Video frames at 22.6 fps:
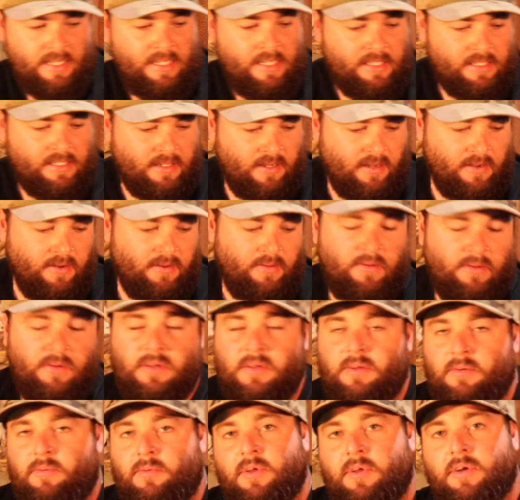So,
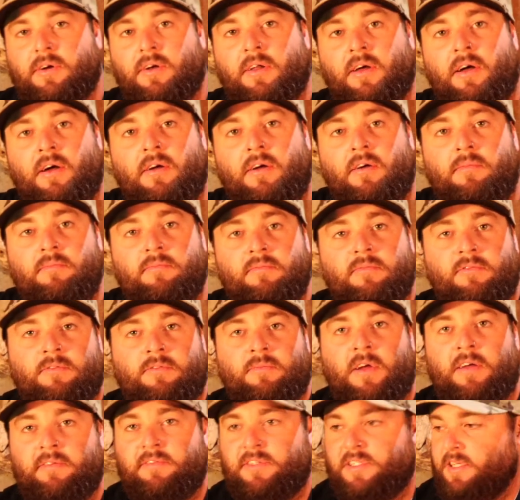when I got home
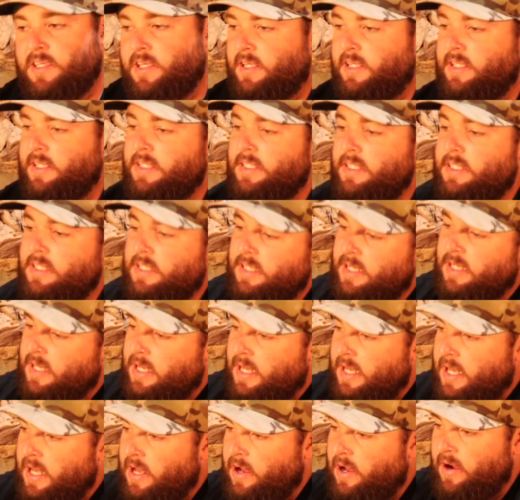from overseas,
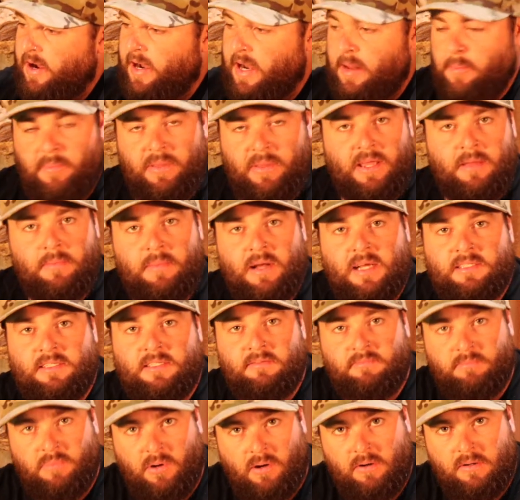I had a big
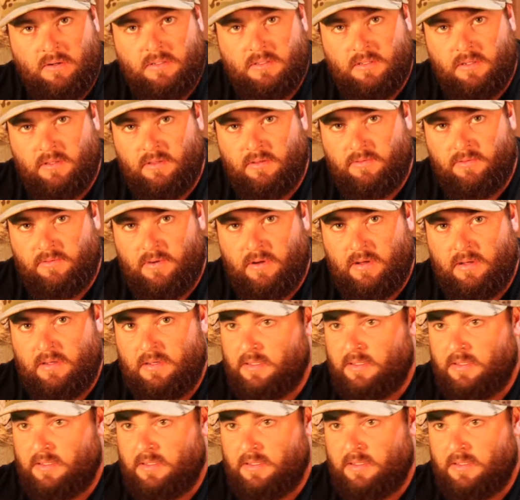massive box on the front